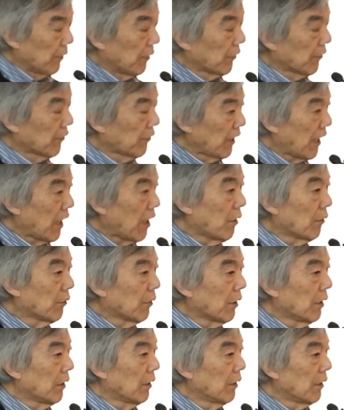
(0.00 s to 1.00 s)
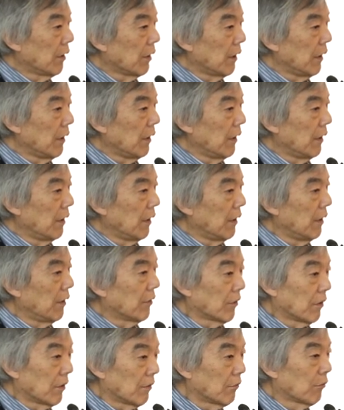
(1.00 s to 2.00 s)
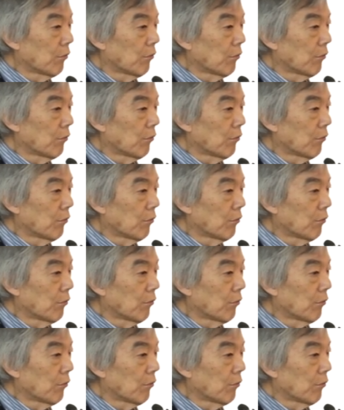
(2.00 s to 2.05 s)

sound is